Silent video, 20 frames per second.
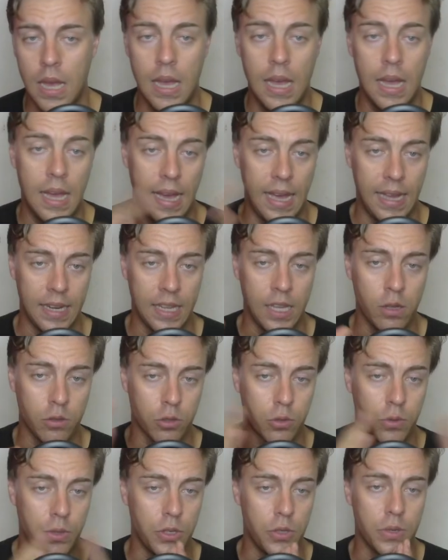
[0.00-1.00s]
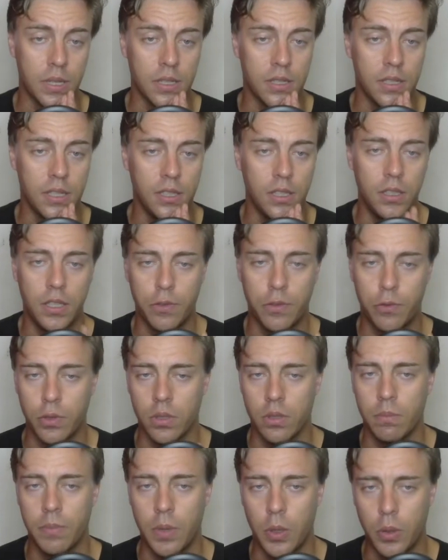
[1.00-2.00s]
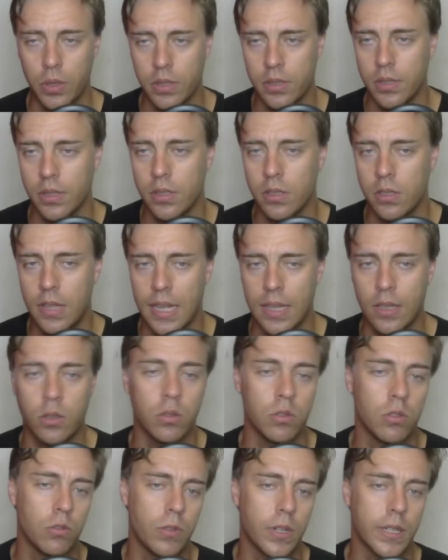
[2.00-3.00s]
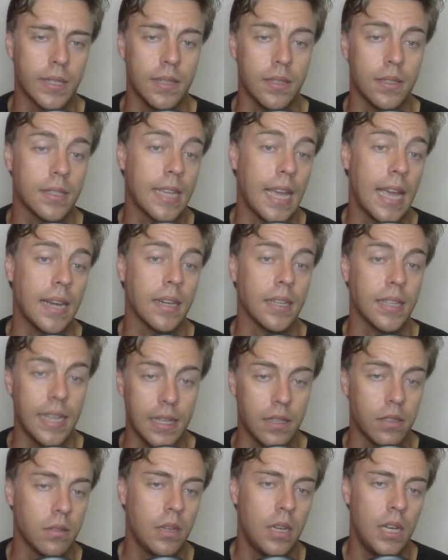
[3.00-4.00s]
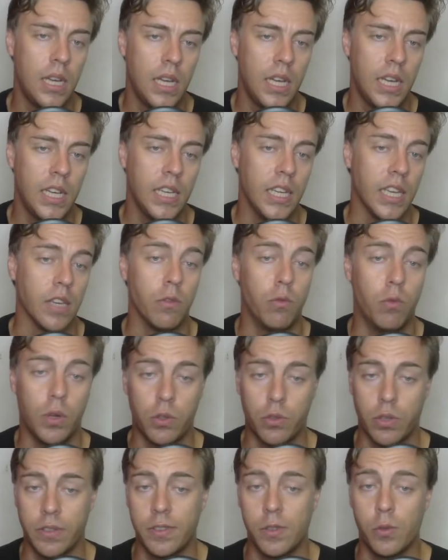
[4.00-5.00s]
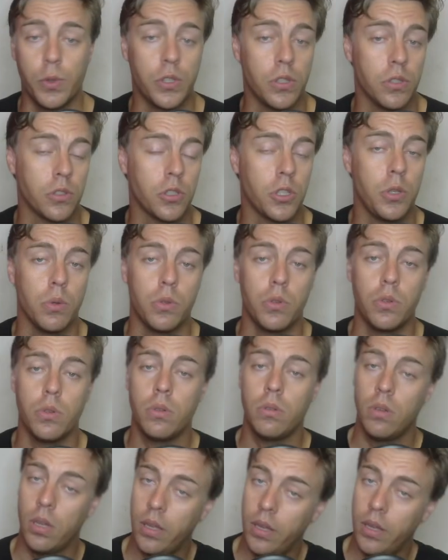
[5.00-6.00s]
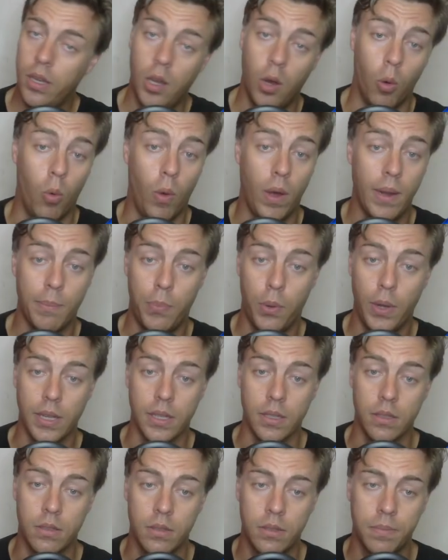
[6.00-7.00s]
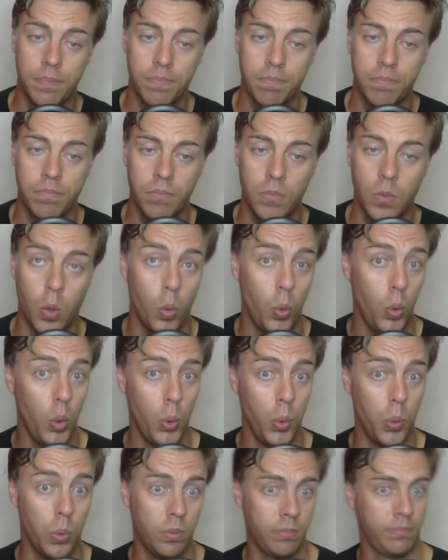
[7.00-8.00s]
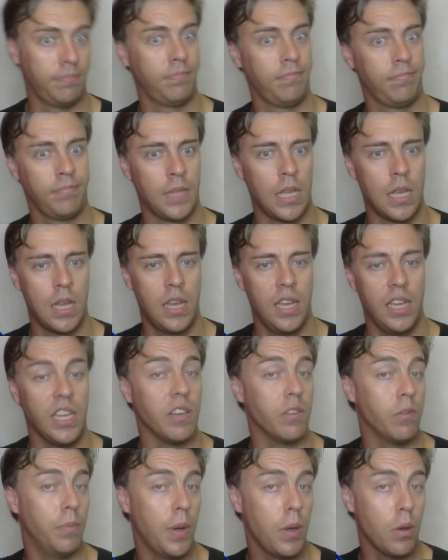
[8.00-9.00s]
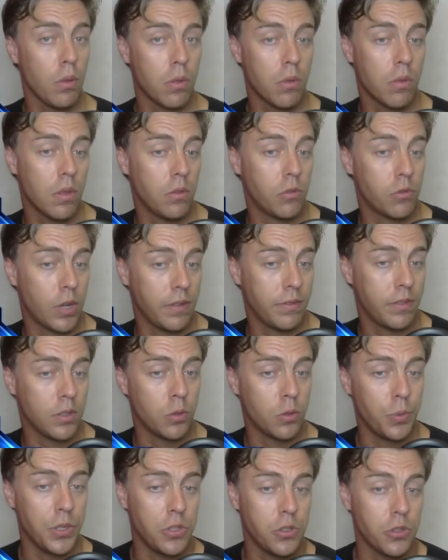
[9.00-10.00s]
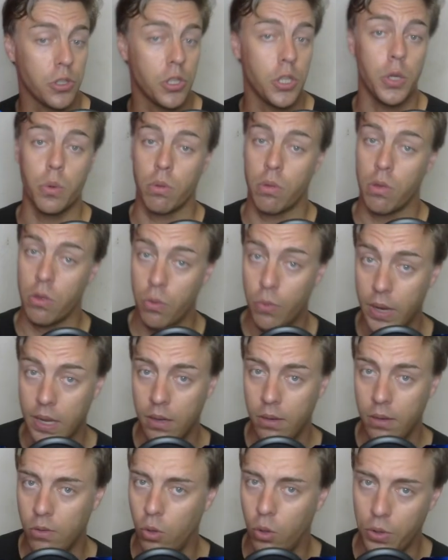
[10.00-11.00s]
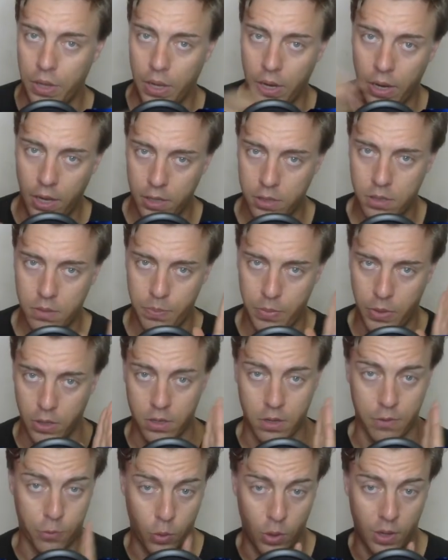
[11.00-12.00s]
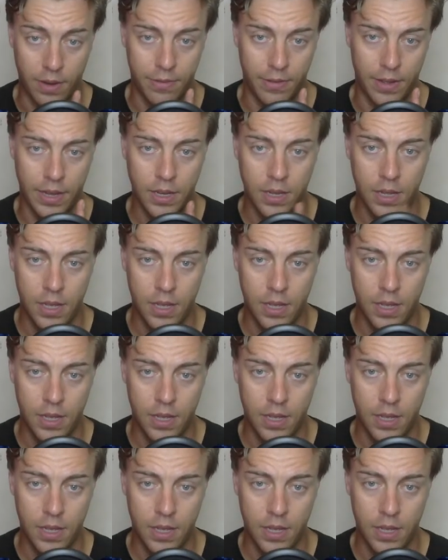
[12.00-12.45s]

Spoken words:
And here on screen you can see the different bonuses that constructors can get. If one driver reaches Q2, 1 point. Woo! If both drivers reach Q3, or the last part of qualifying,